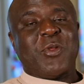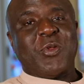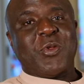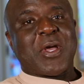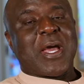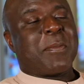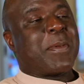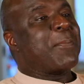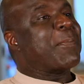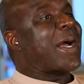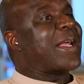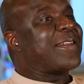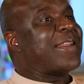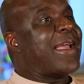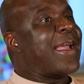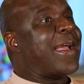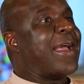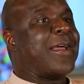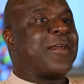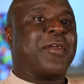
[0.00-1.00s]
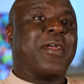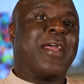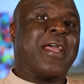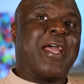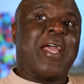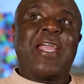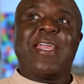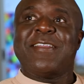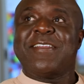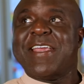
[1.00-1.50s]
You got to meet my dad.
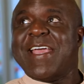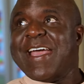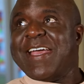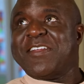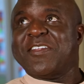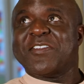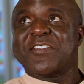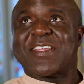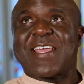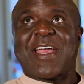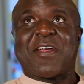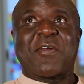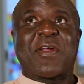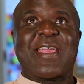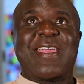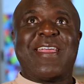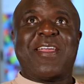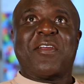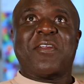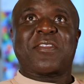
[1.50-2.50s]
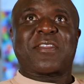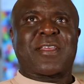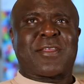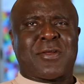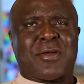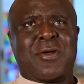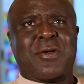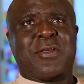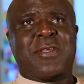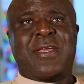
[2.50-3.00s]
Hey, dad, this guy right here. He's
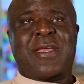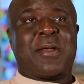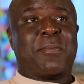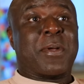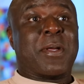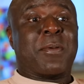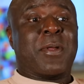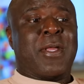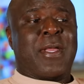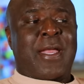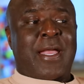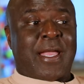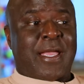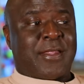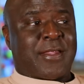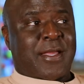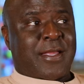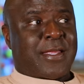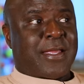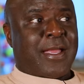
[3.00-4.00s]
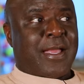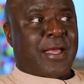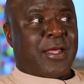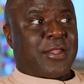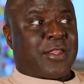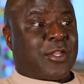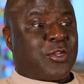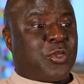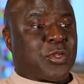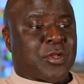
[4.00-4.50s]
like, oh, yeah, Papa. He's like, yeah.
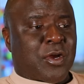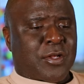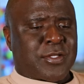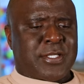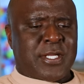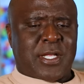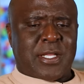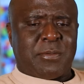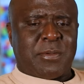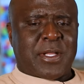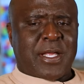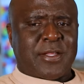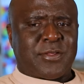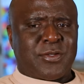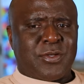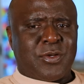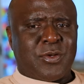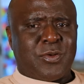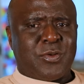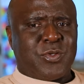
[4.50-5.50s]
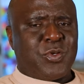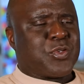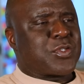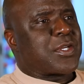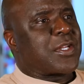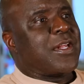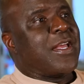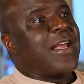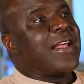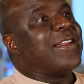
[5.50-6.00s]
And then you start telling him, like, dude, you
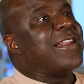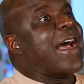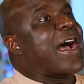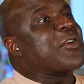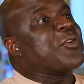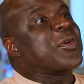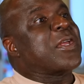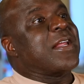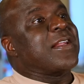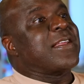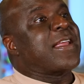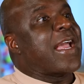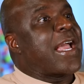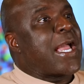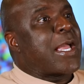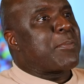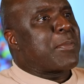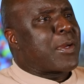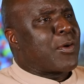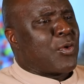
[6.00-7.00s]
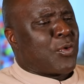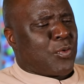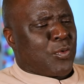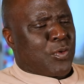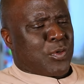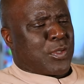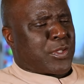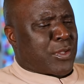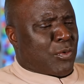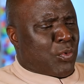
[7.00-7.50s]
should, now you're getting game.
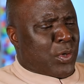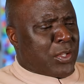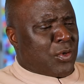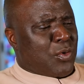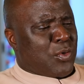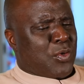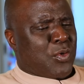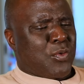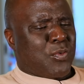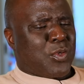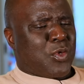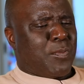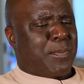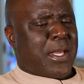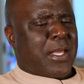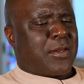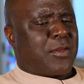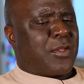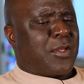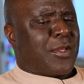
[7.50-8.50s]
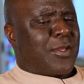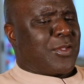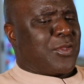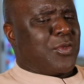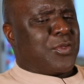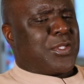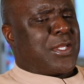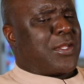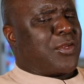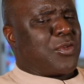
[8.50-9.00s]
So what do you, you
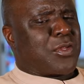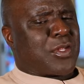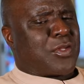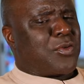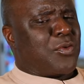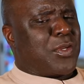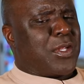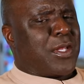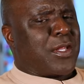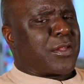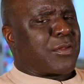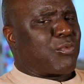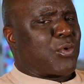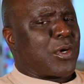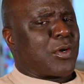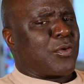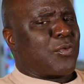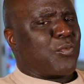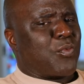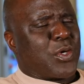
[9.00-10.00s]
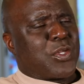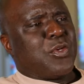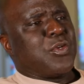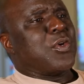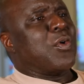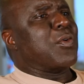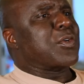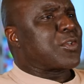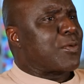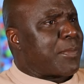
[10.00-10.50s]
used to do this? Well, what are you
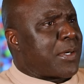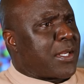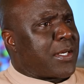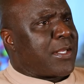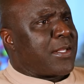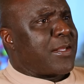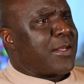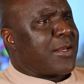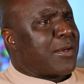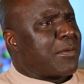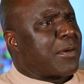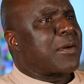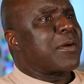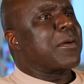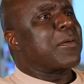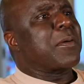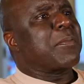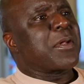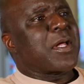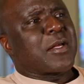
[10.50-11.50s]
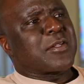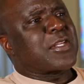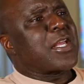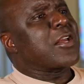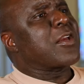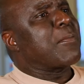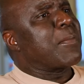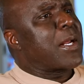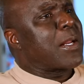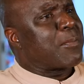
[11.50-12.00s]
doing with your money? Mm-hmm.
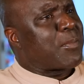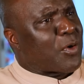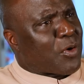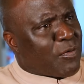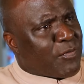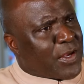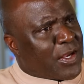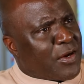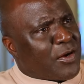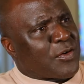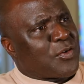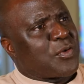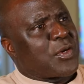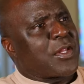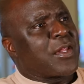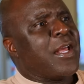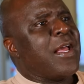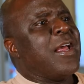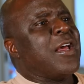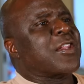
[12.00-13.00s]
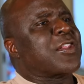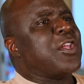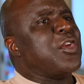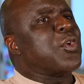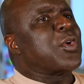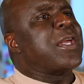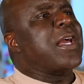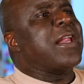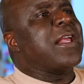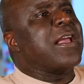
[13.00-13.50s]
Take your money, put over here, do this. So
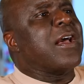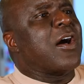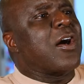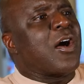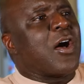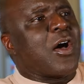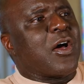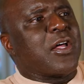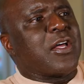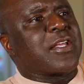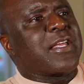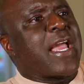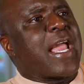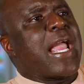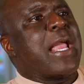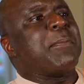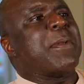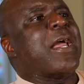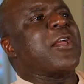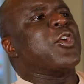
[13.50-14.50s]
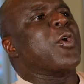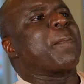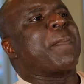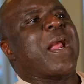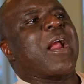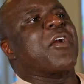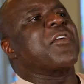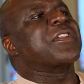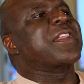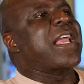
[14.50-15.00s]
you're getting a game mm-hmm. that your
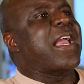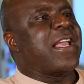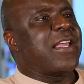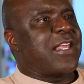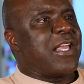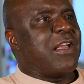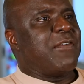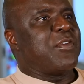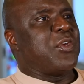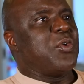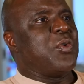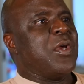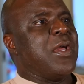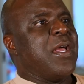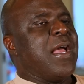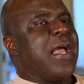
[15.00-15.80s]
parents can't give you.